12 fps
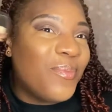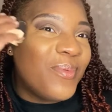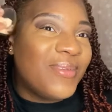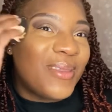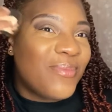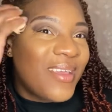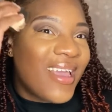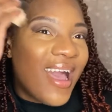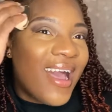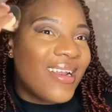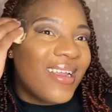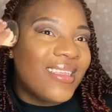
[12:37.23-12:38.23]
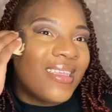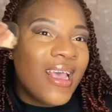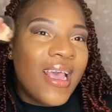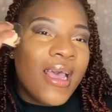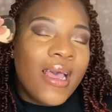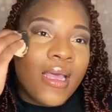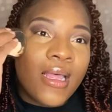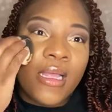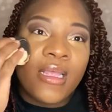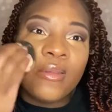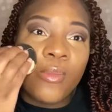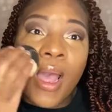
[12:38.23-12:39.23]
To be honest,
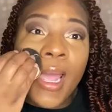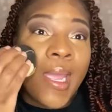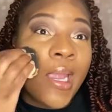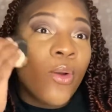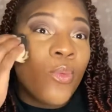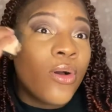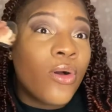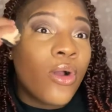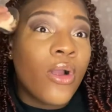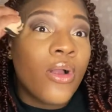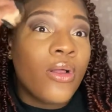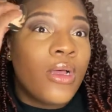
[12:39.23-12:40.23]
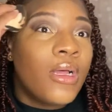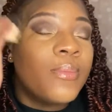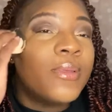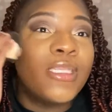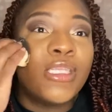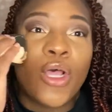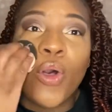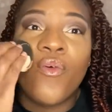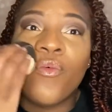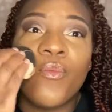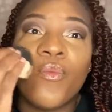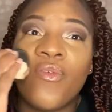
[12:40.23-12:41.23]
because my hair will curl up
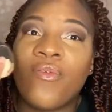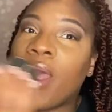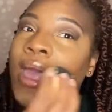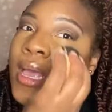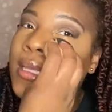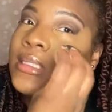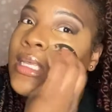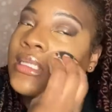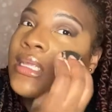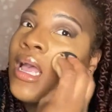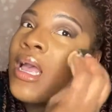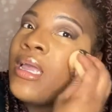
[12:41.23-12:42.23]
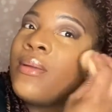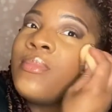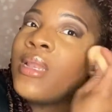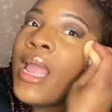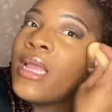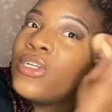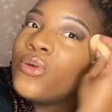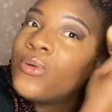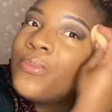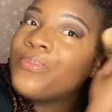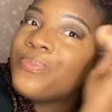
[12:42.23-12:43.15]
so fast because I am natural,